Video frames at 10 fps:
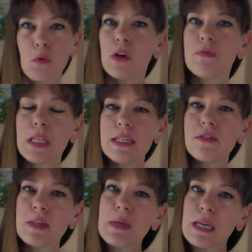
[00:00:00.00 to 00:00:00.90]
We've played
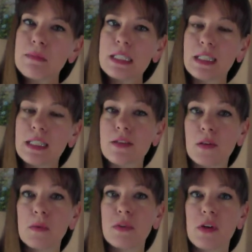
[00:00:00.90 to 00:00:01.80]
some games in the
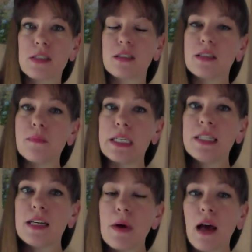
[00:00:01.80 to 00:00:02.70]
classroom, and we've talked a little
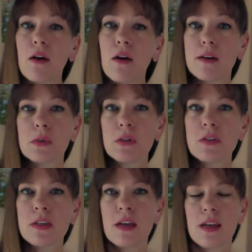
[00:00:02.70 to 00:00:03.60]
bit about how
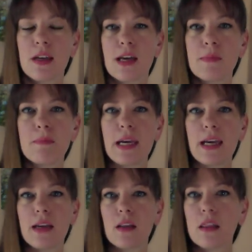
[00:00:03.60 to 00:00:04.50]
numbers can be
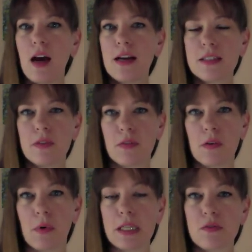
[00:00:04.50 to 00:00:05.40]
made lots of
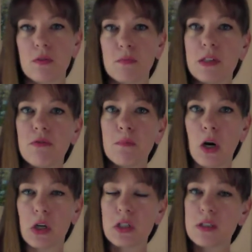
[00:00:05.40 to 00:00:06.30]
different ways from different
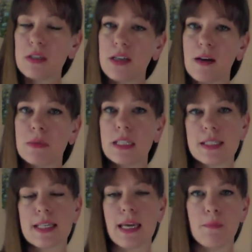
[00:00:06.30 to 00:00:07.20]
parts to come to the
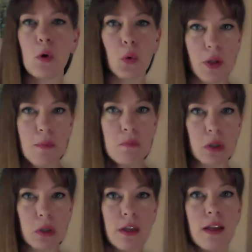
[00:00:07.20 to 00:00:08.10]
same whole
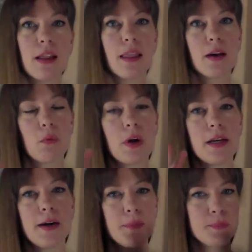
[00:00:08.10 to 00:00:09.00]
number. Like
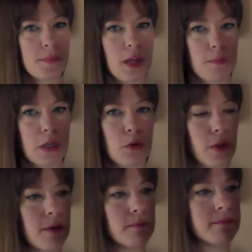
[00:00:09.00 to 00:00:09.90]
right now, I'm going to
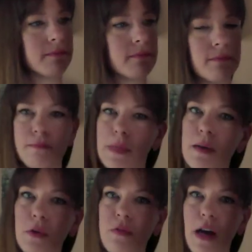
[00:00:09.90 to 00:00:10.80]
hold out my
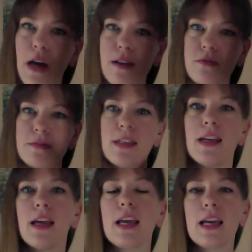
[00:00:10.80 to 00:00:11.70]
number 5,
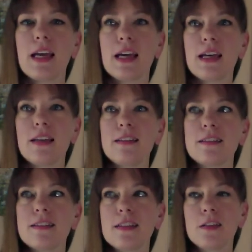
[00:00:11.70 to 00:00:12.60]

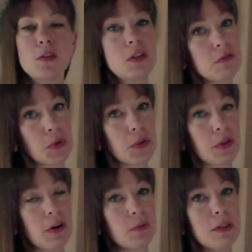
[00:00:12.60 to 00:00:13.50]
and you can follow
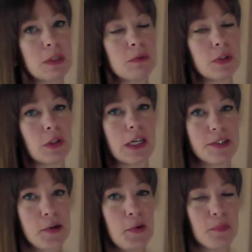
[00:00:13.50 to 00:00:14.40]
along with me with your
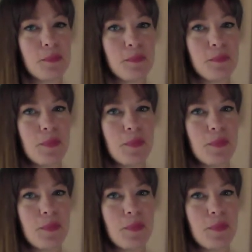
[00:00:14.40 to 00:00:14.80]
hands at home.